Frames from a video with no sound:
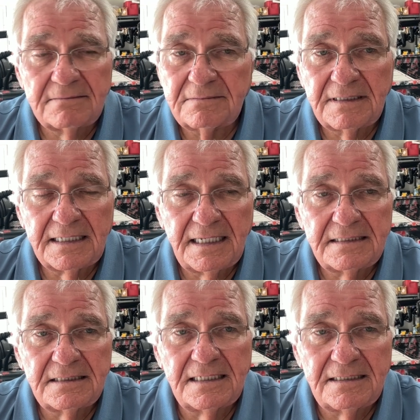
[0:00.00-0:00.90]
I
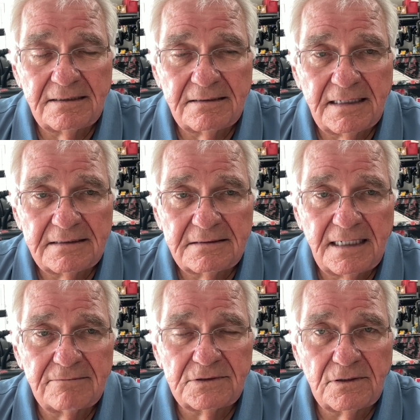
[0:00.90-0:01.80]
can't tell you,
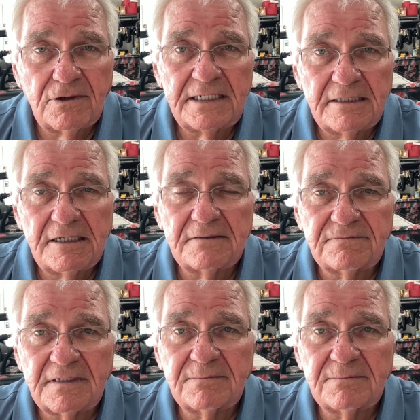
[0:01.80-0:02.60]
that was a great gift.